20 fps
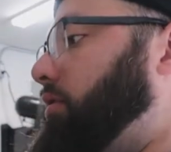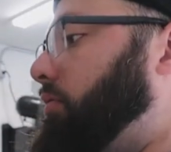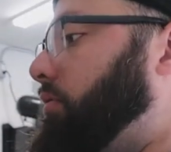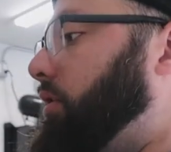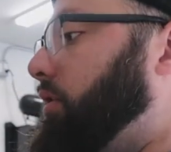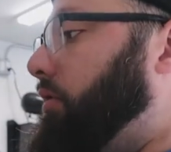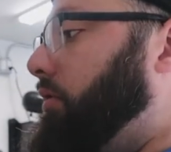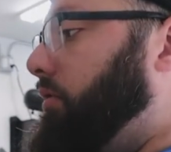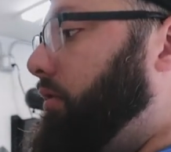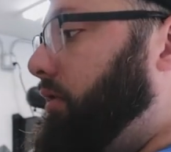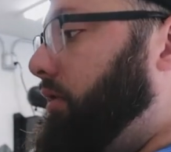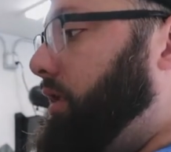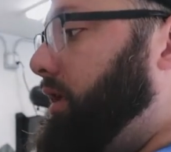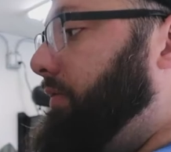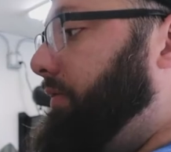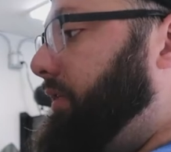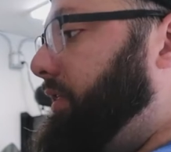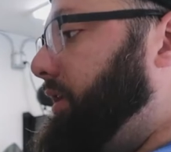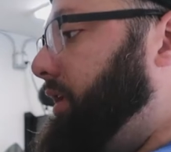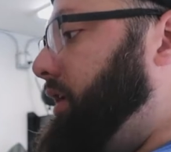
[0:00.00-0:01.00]
what order
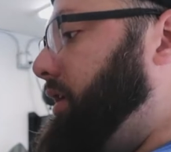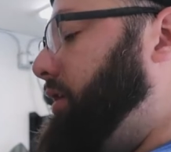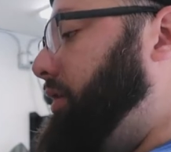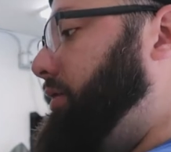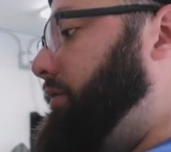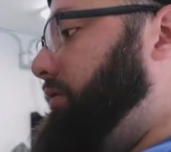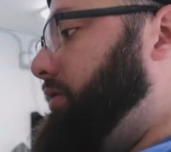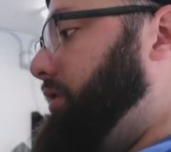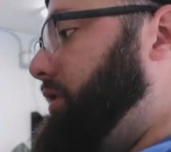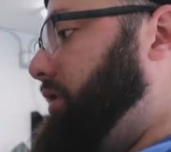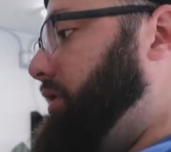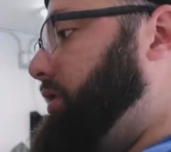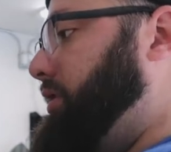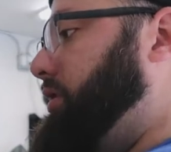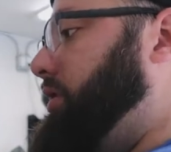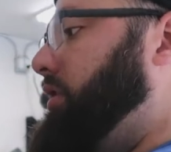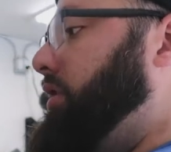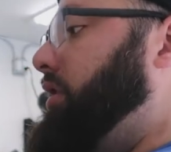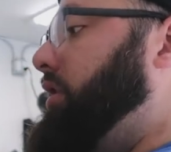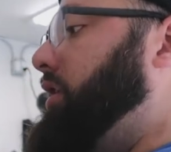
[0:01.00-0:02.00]
everything goes
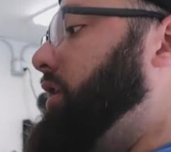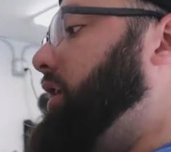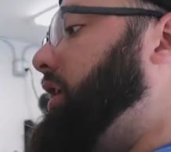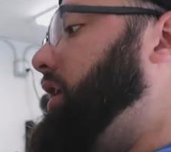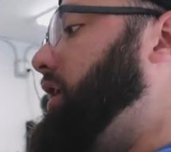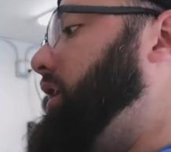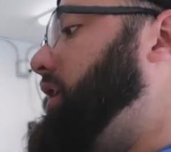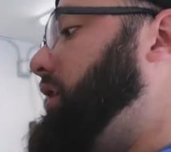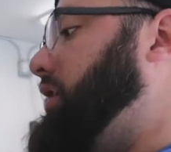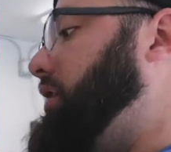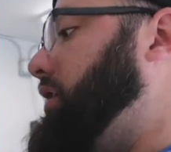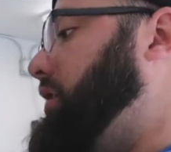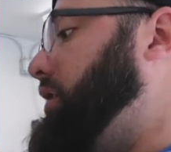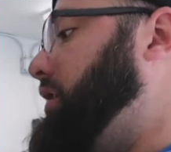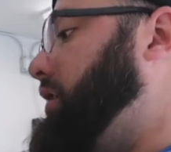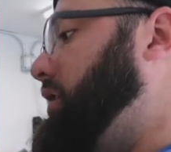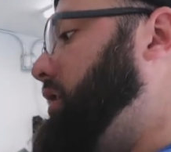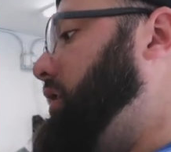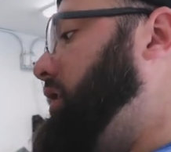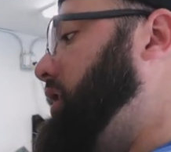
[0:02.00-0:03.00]
in.
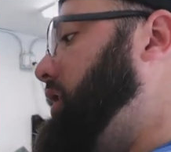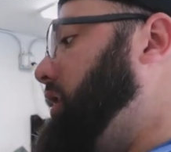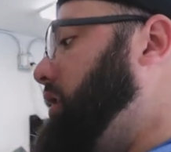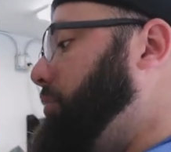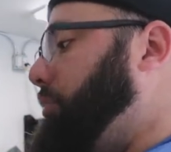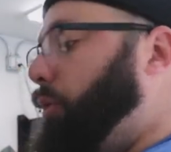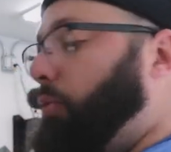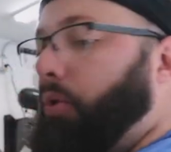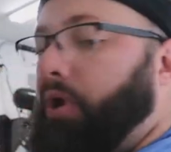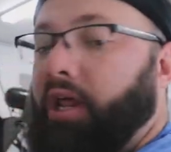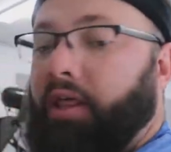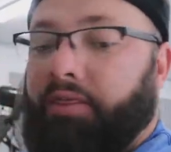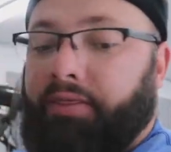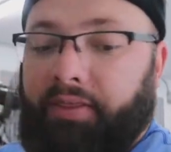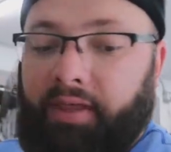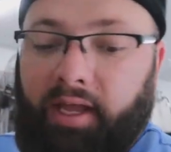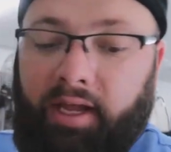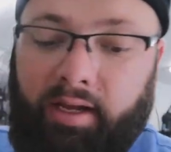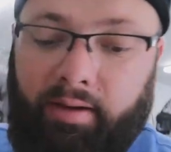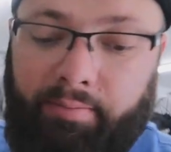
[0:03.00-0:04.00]
But what I
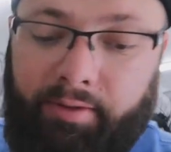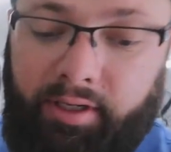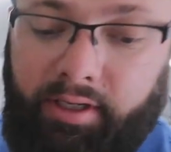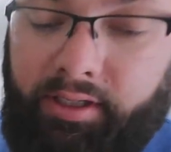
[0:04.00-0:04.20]
think I'm